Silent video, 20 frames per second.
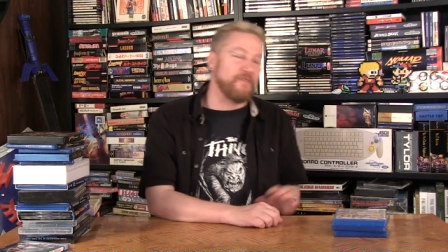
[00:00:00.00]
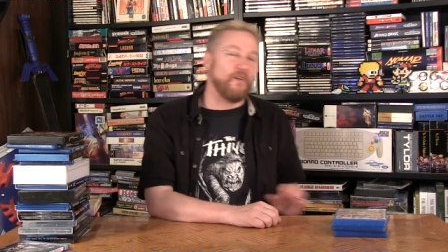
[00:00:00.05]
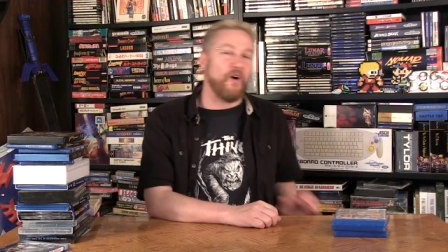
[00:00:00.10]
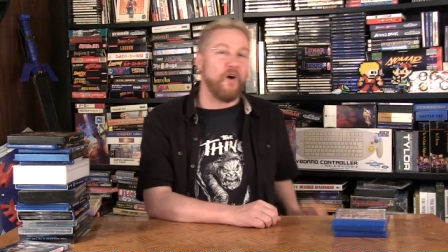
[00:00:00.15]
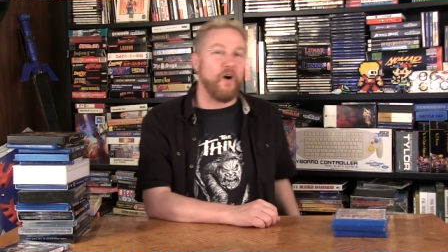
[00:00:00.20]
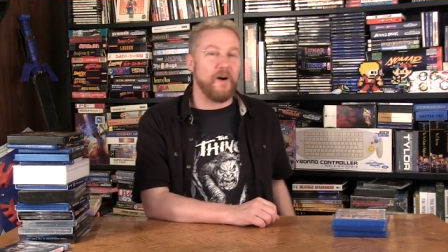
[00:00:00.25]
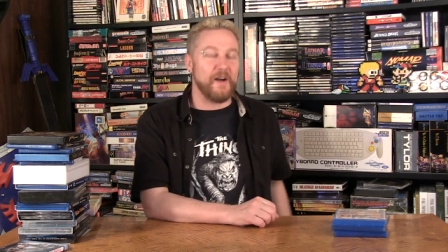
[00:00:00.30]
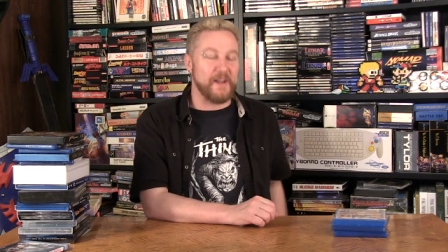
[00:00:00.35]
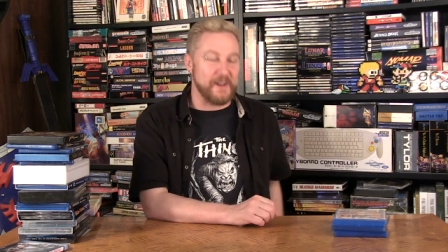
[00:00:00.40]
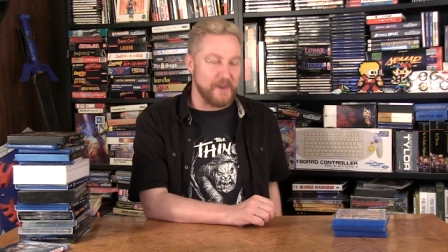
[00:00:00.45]
of,
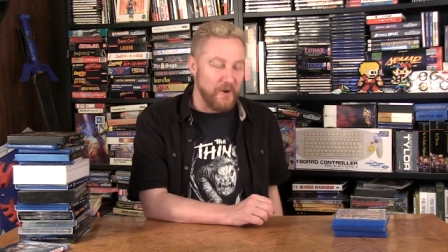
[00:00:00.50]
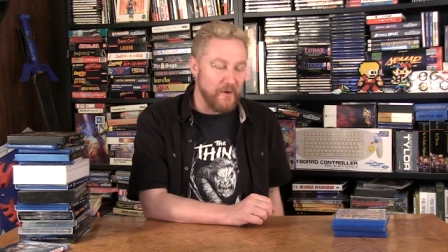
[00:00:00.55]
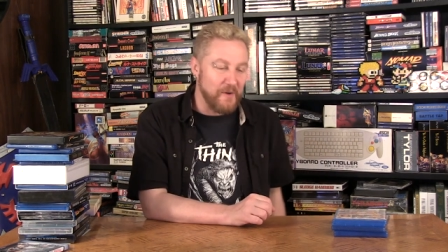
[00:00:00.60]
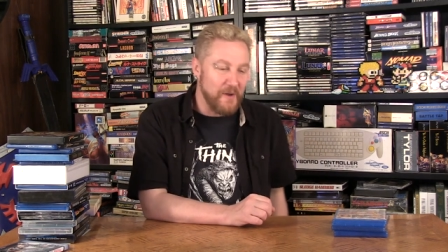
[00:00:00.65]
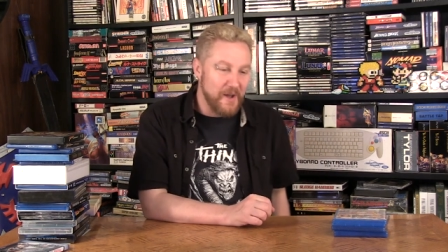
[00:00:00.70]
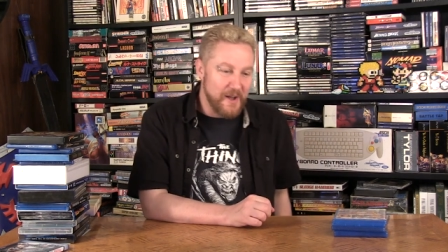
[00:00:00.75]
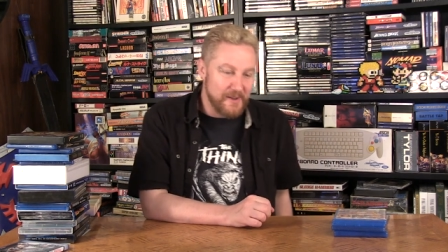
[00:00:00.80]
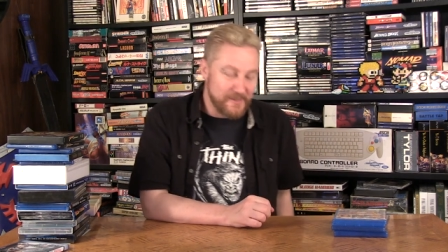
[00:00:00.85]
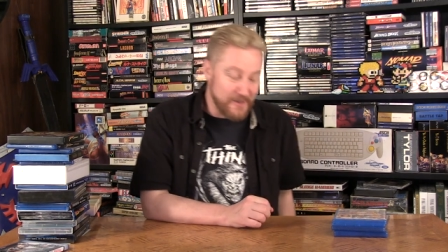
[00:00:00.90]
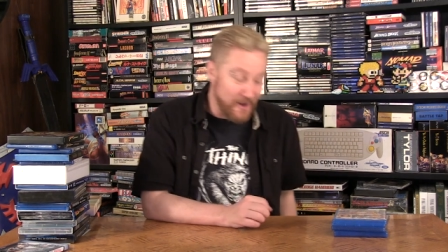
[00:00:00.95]
you
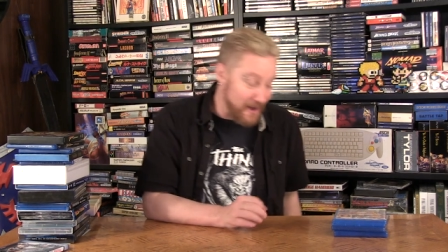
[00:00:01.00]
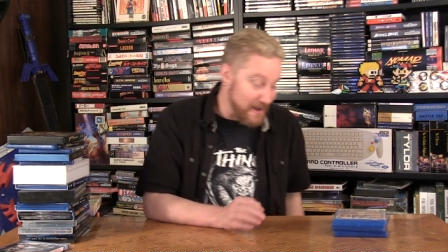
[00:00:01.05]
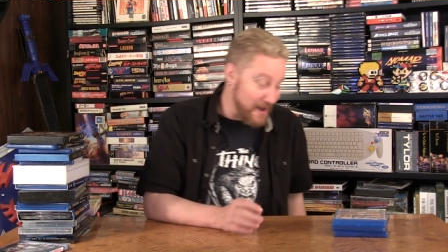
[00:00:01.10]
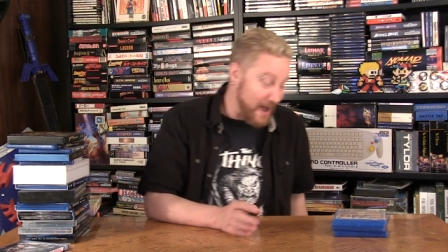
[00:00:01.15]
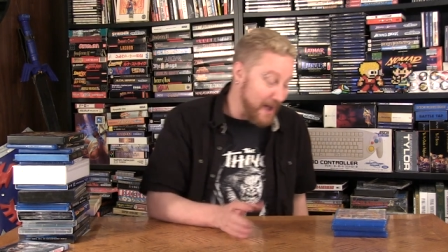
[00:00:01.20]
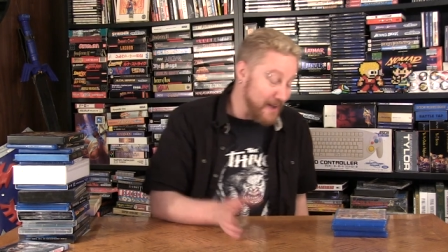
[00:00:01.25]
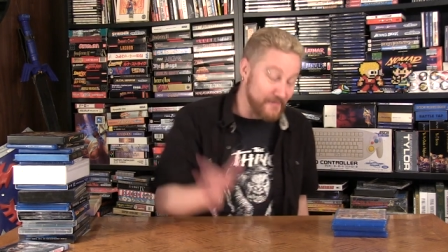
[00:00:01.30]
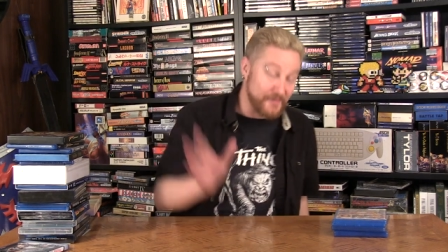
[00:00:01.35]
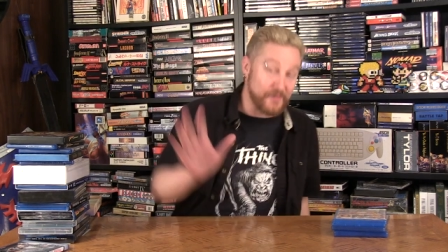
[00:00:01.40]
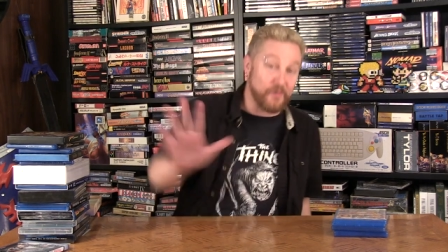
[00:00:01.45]
know,
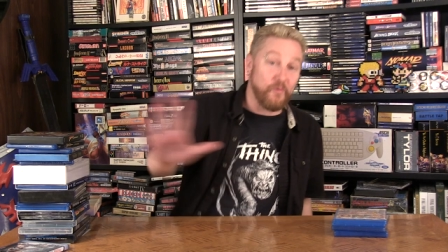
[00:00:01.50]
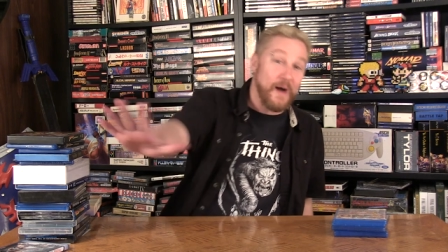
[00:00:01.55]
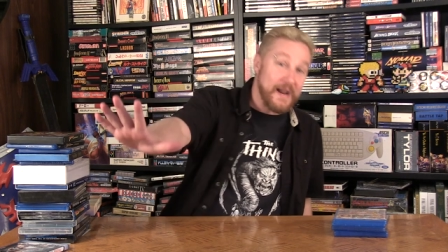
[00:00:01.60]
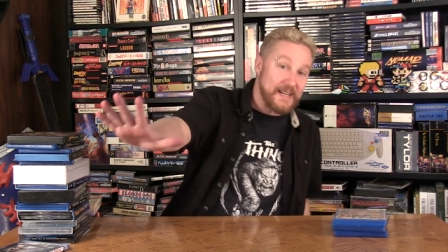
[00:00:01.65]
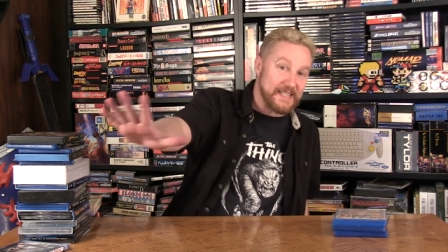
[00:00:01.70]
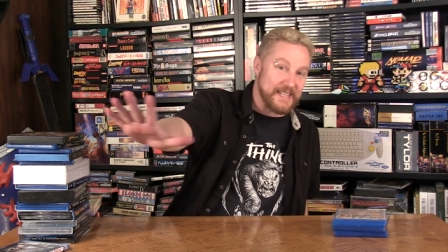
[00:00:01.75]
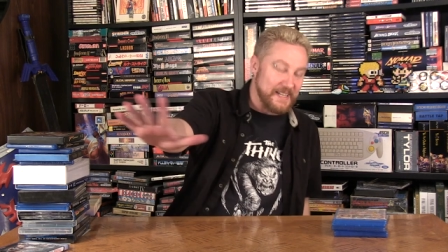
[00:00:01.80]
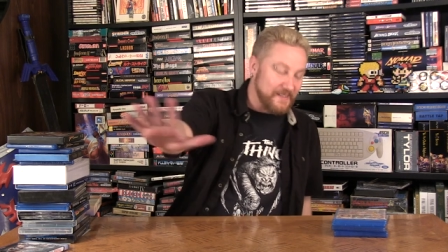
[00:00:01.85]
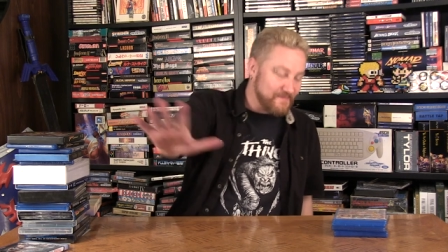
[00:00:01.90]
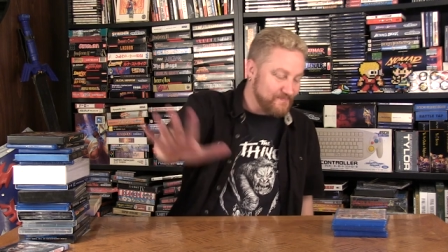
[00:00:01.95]
out of
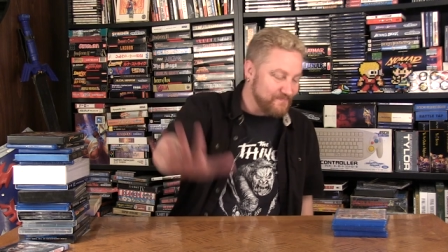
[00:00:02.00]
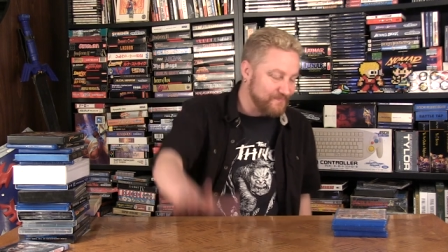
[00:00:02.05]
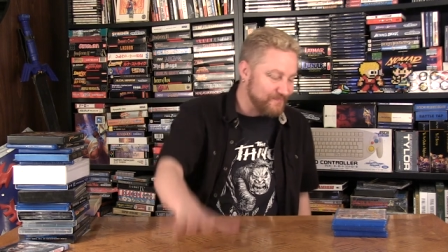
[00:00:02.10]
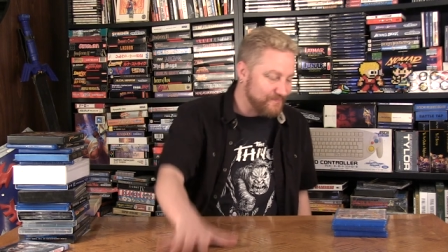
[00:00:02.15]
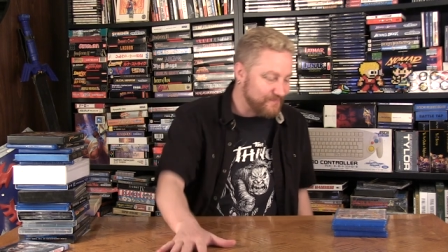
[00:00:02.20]
20